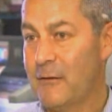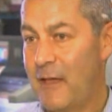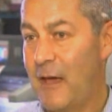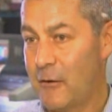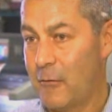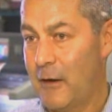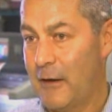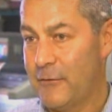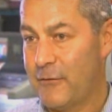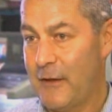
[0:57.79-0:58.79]
led by our
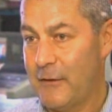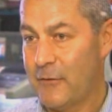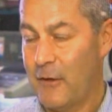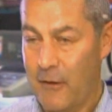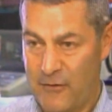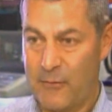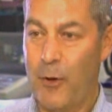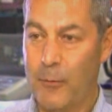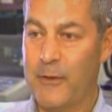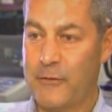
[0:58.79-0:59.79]
franchisee
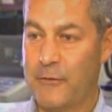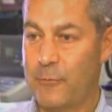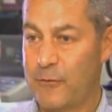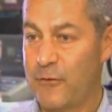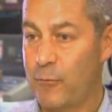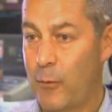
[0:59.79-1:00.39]
members to stop